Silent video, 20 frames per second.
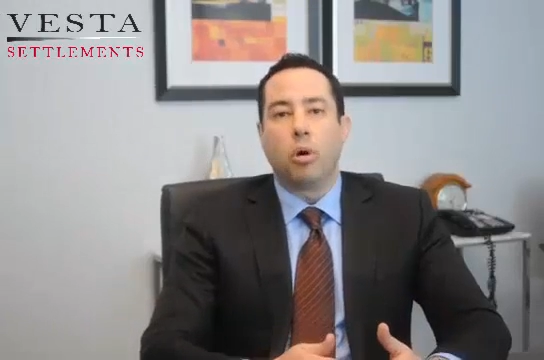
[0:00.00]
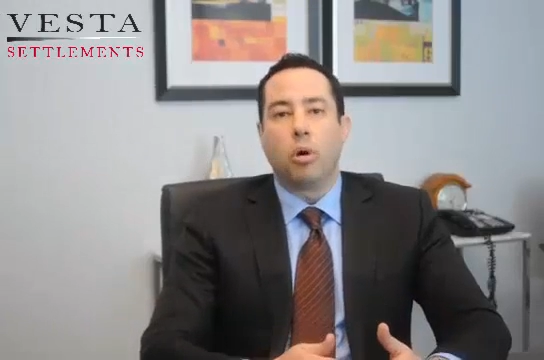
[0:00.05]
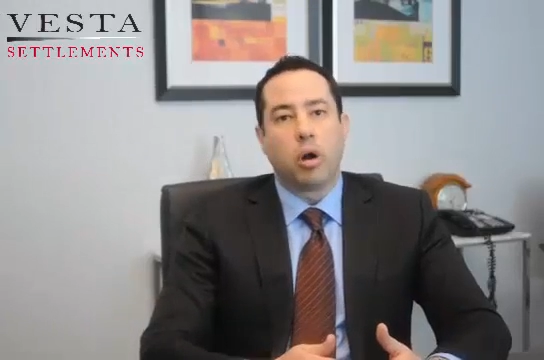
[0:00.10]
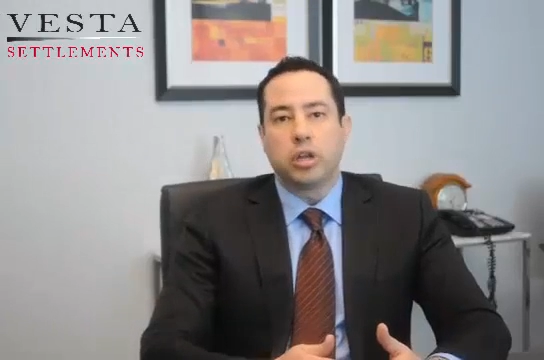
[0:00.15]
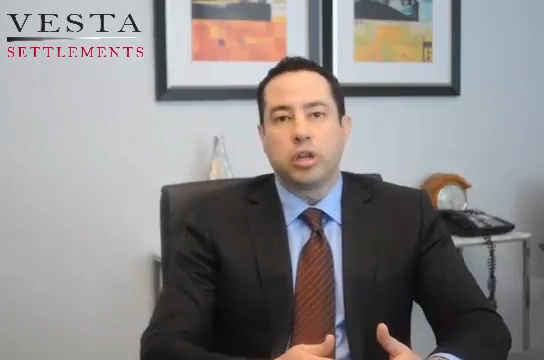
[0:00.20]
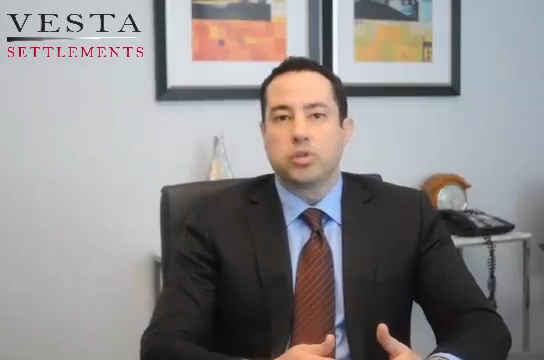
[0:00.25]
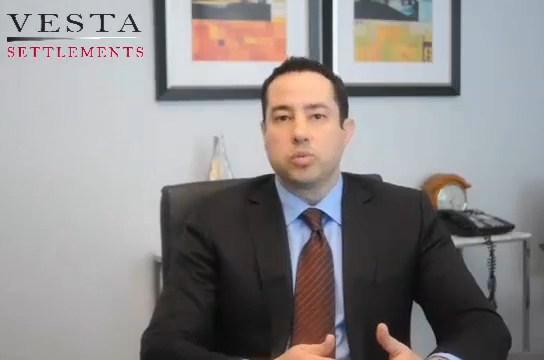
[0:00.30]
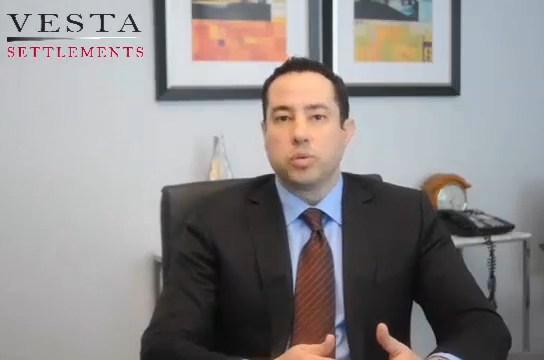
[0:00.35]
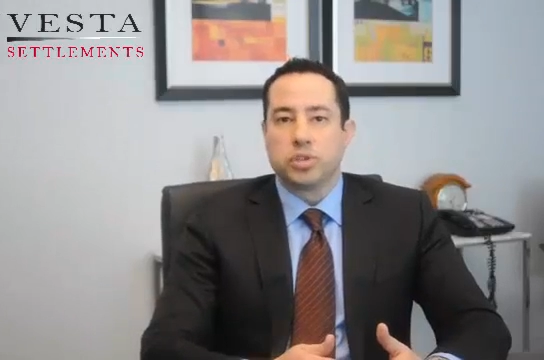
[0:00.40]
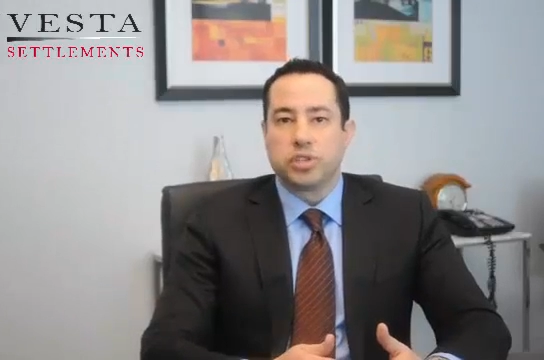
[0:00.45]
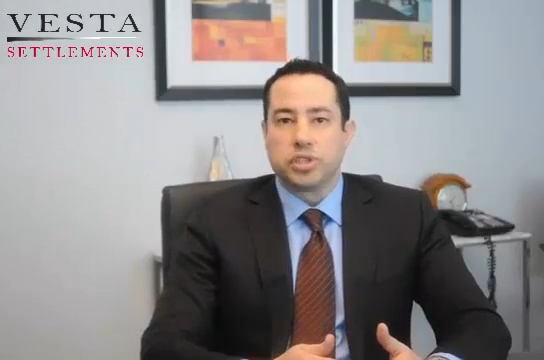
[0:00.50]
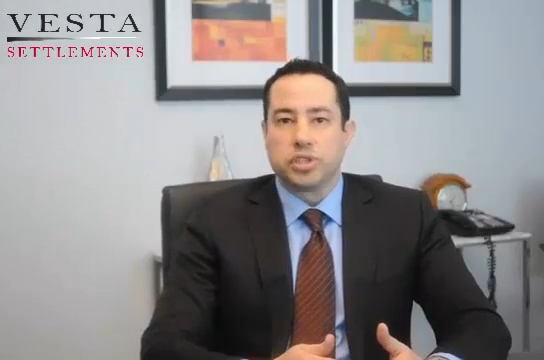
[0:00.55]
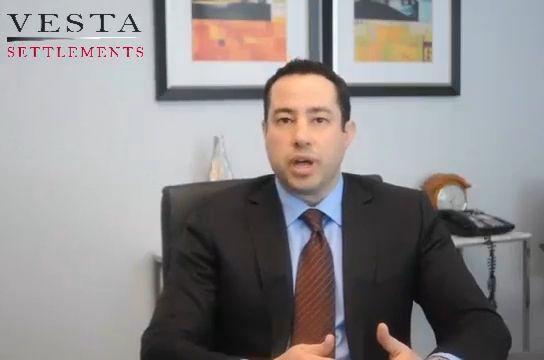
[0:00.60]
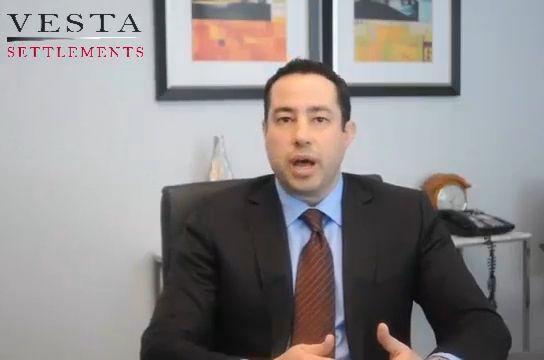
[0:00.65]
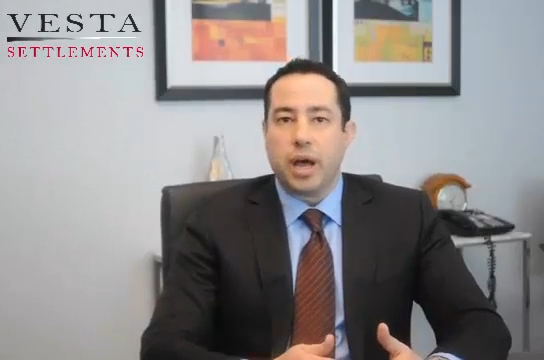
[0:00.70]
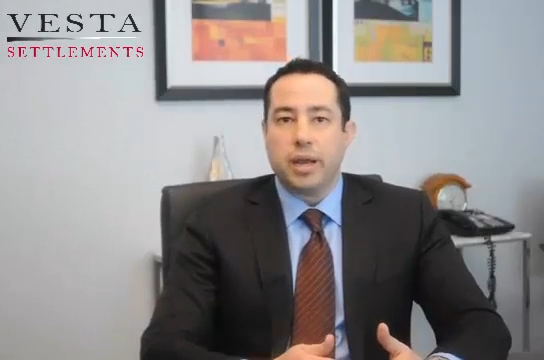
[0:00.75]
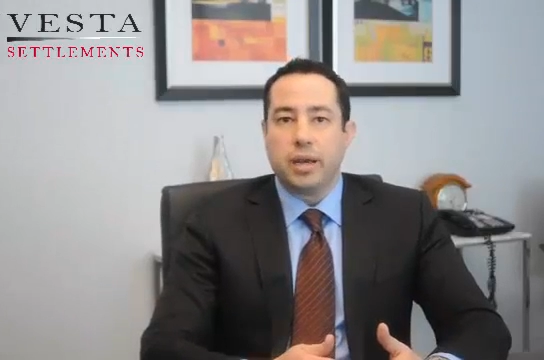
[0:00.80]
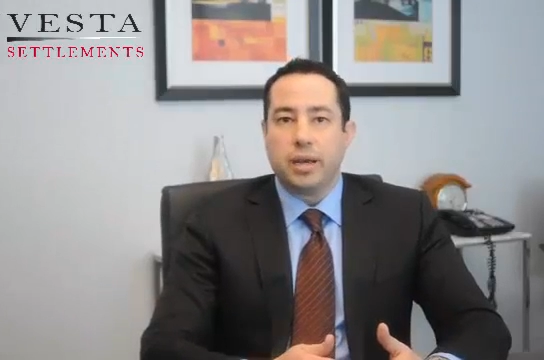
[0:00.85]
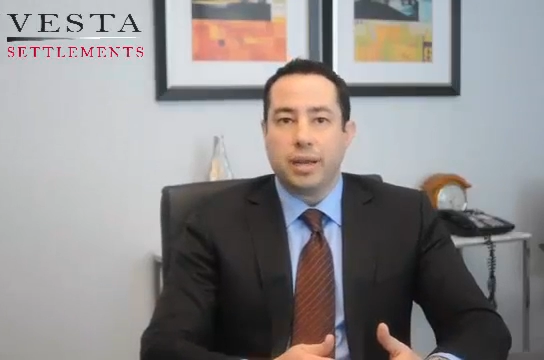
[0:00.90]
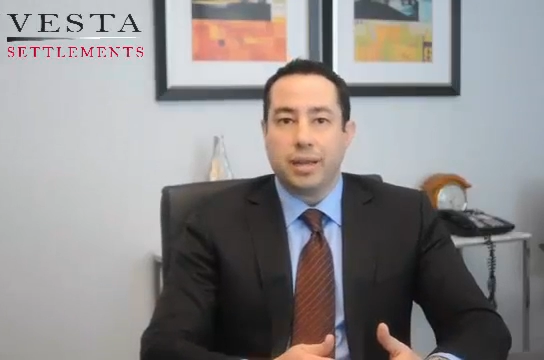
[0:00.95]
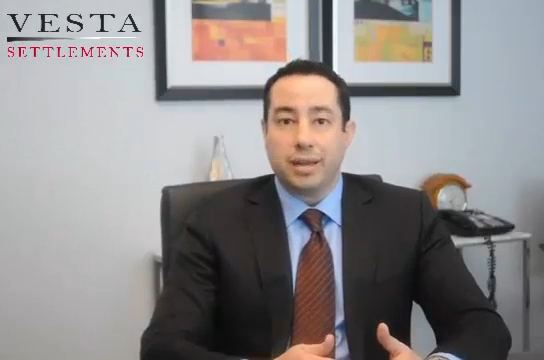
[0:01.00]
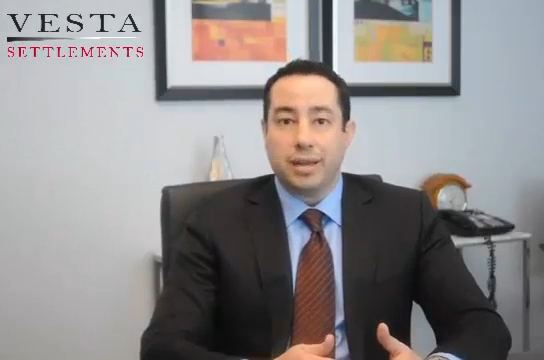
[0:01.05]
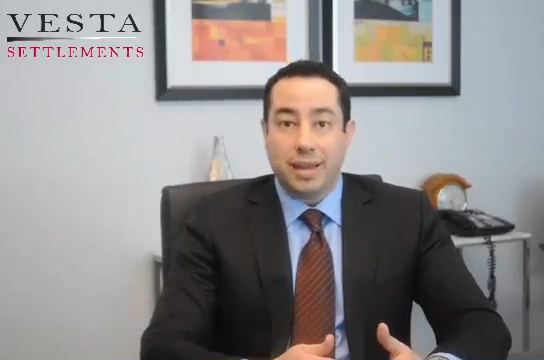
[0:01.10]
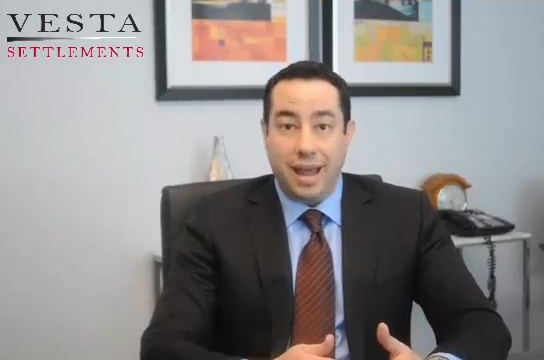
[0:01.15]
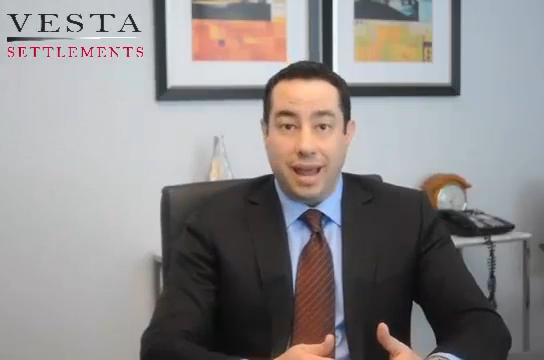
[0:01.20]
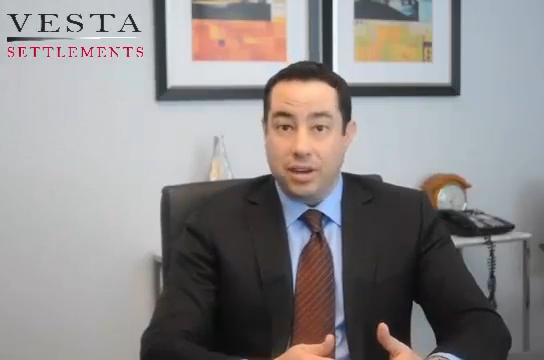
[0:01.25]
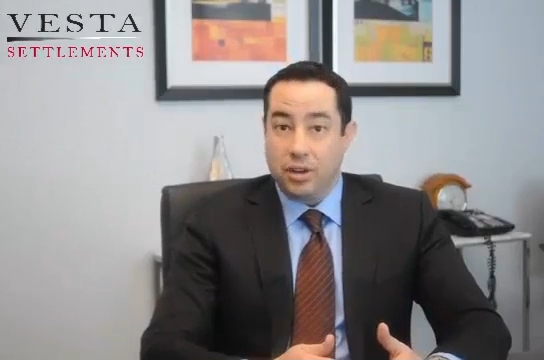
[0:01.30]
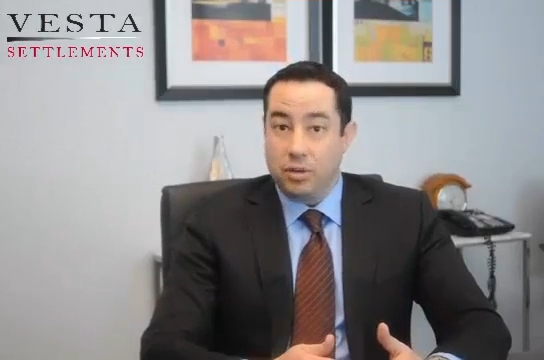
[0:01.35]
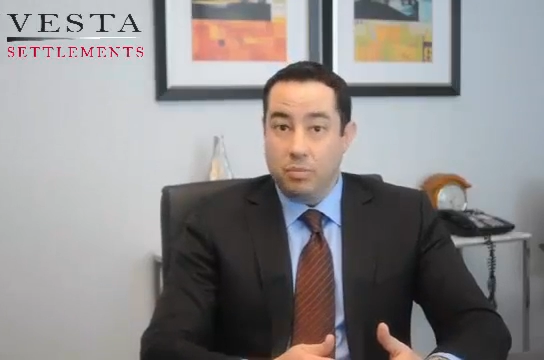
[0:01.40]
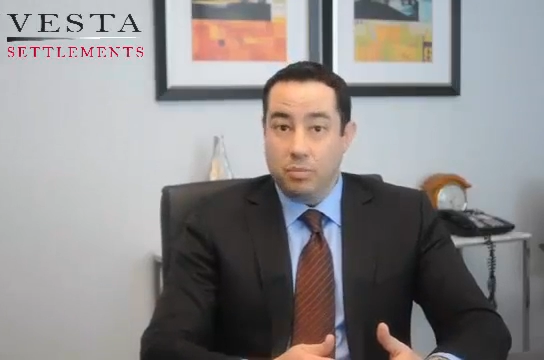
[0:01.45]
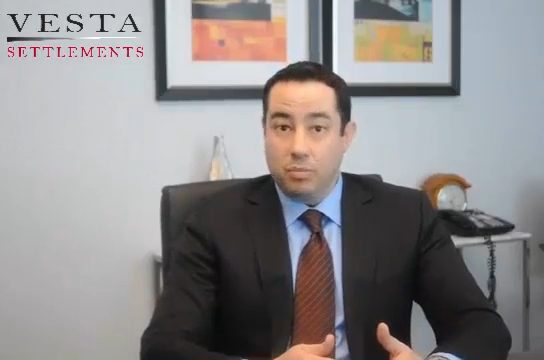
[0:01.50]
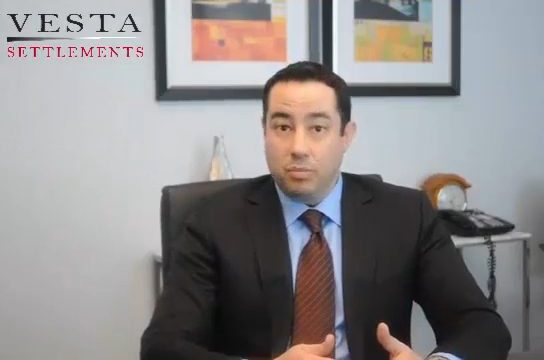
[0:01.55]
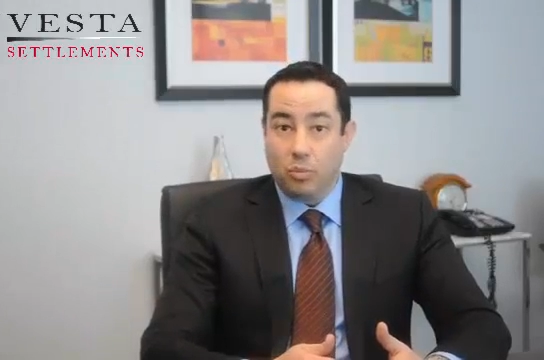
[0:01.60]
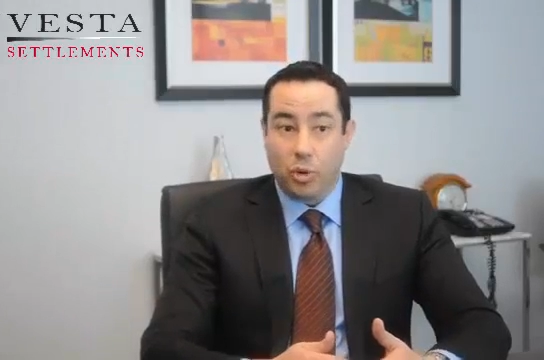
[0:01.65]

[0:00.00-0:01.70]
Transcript: parties will sign an addendum